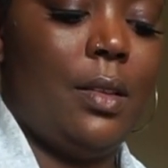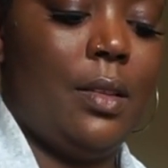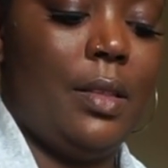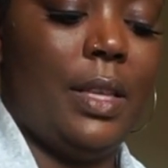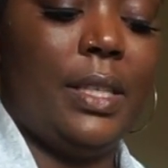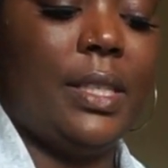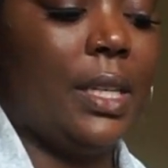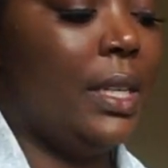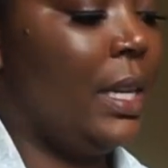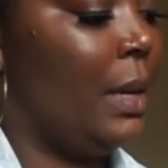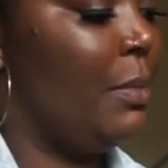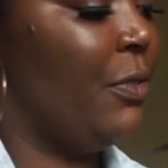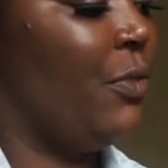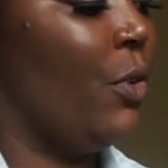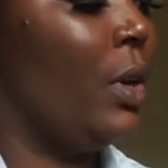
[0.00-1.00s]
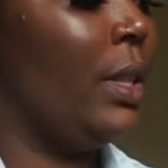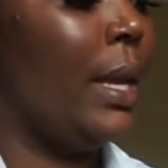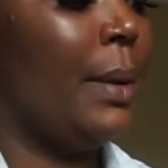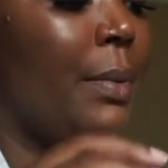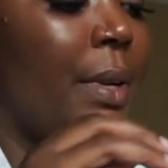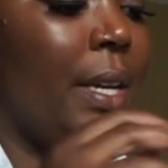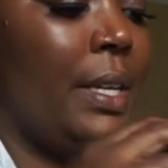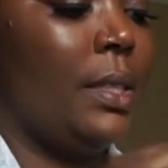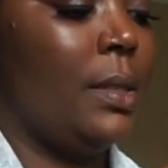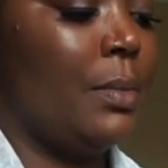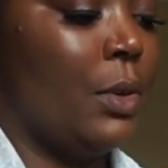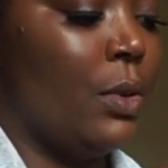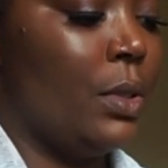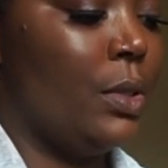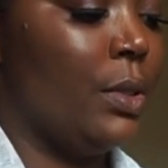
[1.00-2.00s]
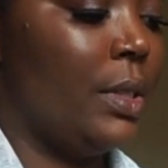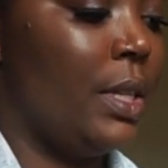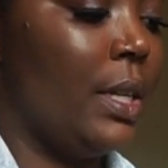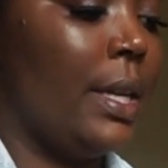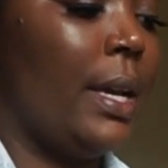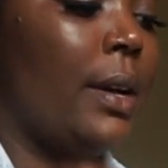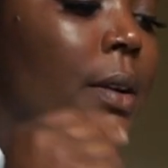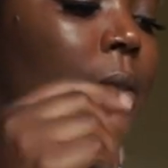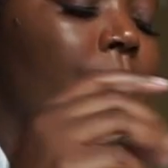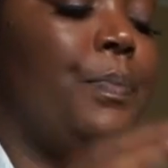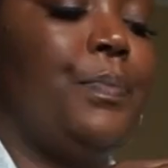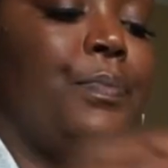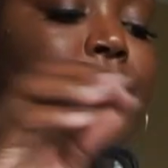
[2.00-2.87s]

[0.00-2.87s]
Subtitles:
the Sunday before Labor Day, so I'm going to a cookout